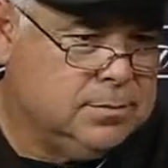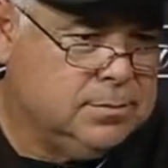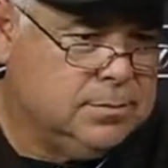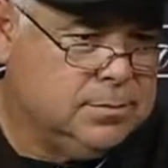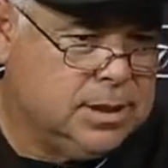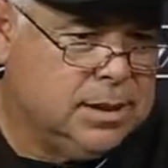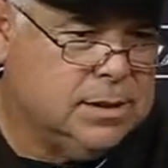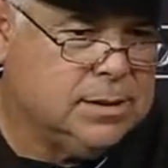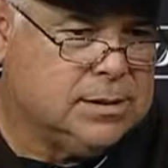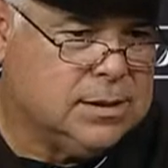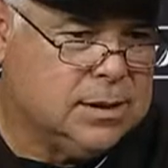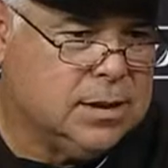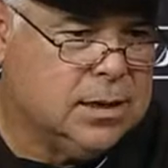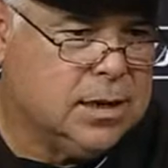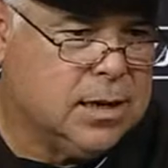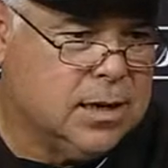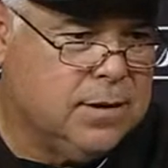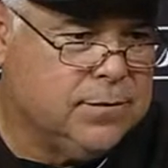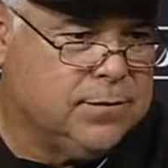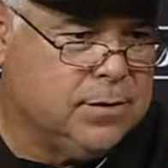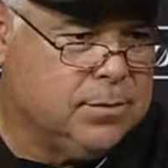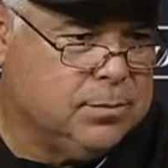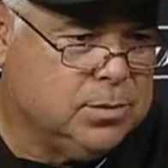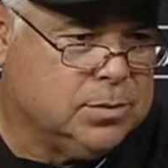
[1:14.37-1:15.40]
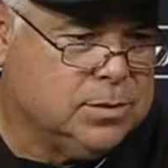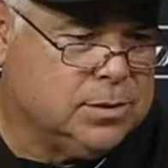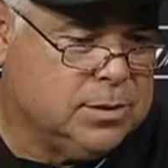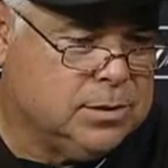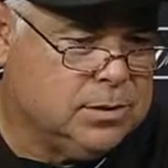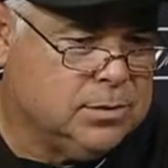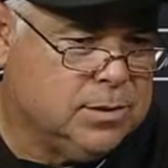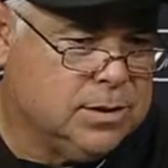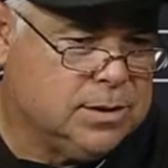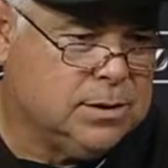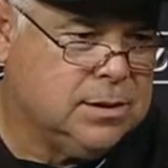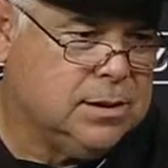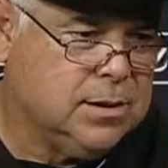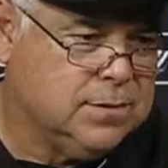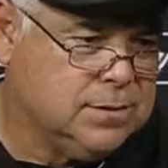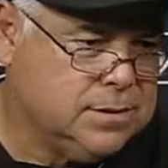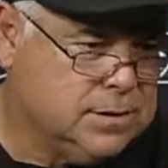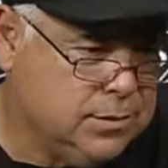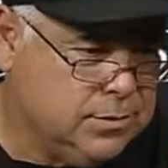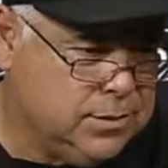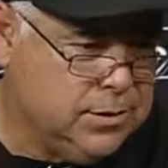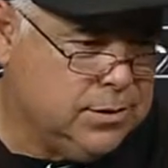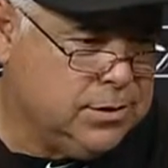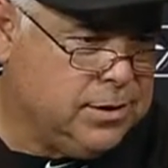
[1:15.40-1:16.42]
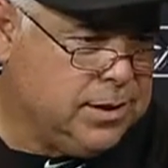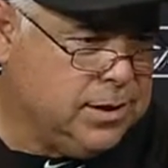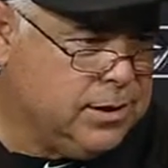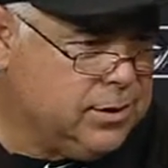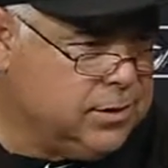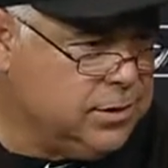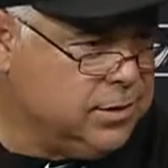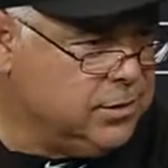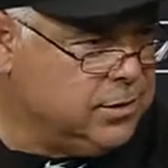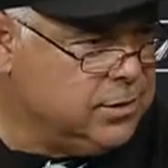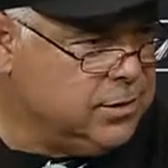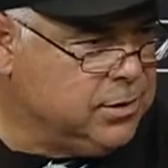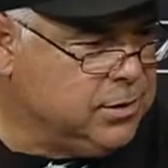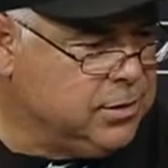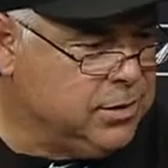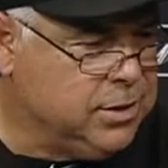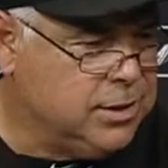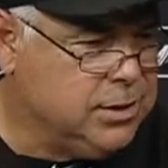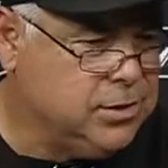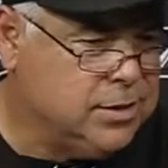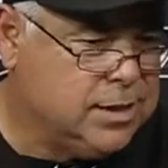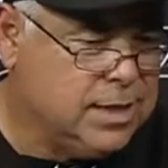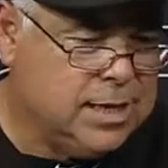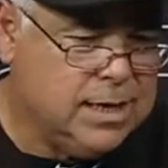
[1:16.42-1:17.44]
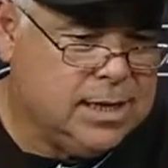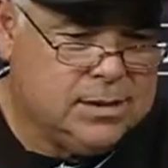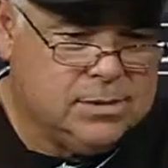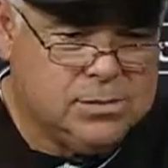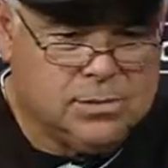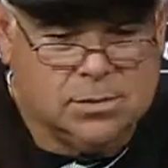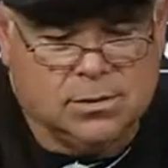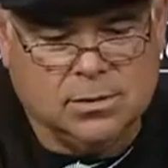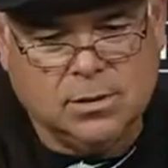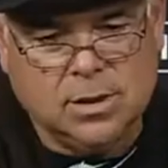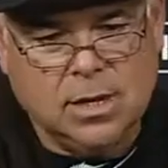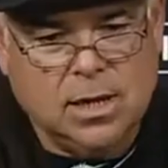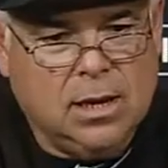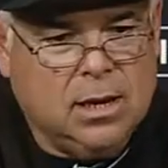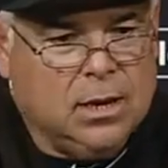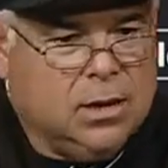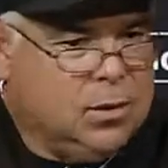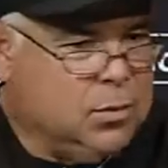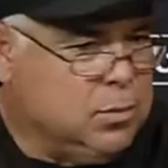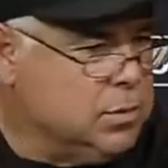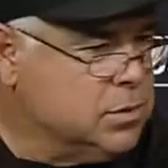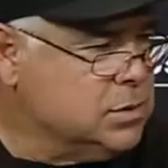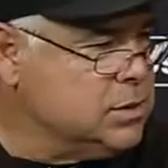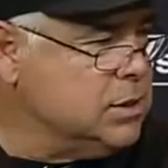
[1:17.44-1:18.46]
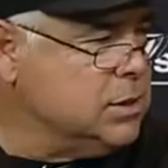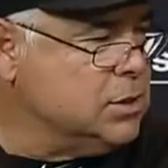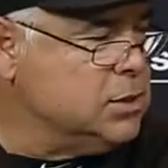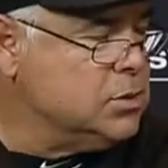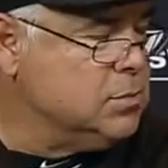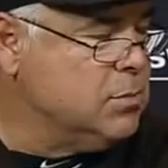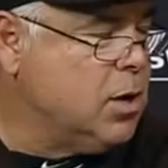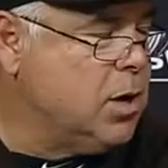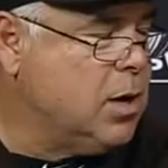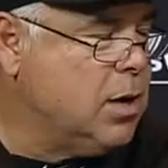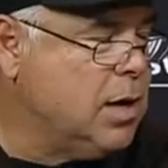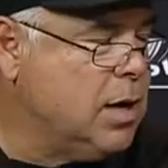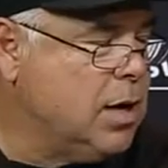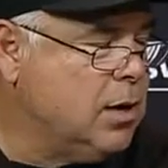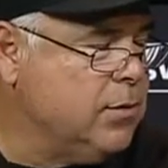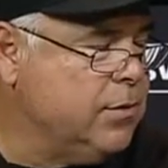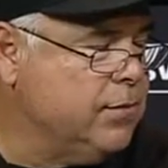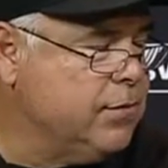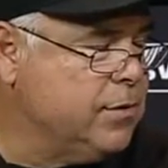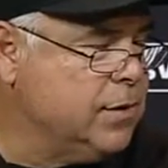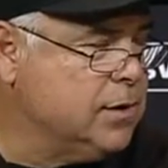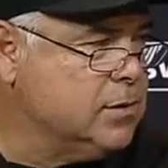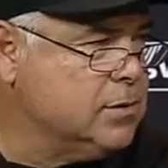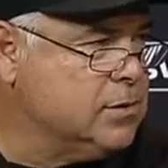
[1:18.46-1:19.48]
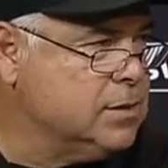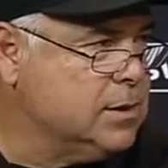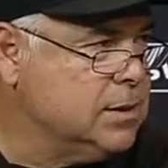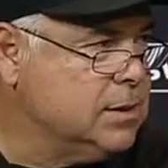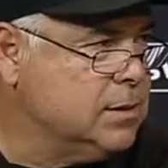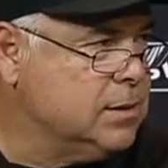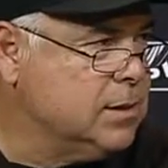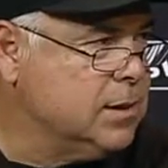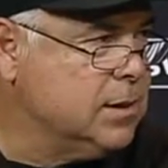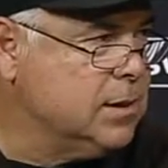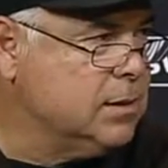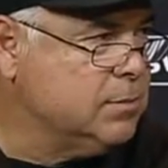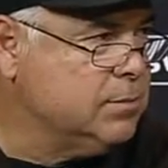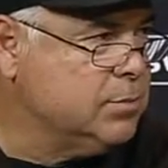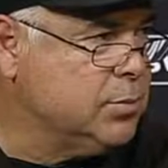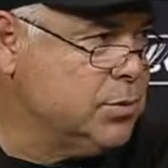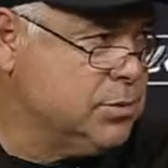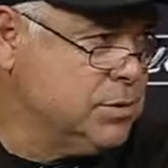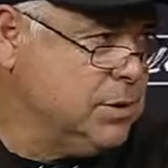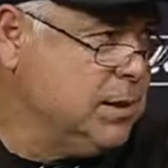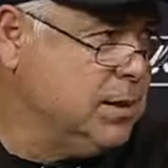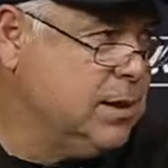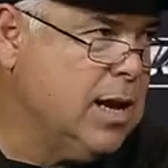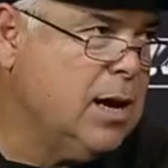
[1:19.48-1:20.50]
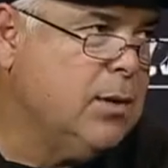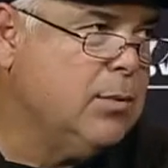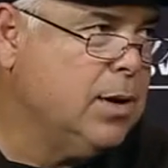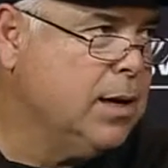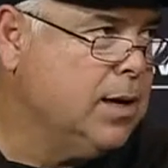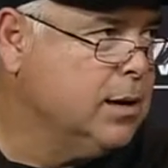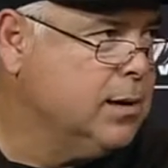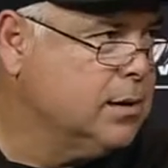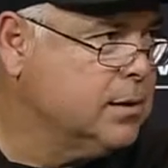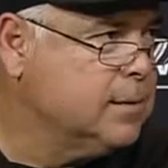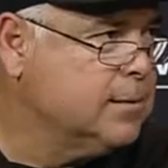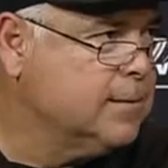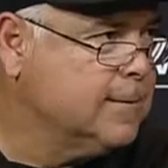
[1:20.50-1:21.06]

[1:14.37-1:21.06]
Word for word: But it's an uncomfortable situation, obviously, when you're a hitter, you need your hand. So we'll see tomorrow how he feels and proceed that way.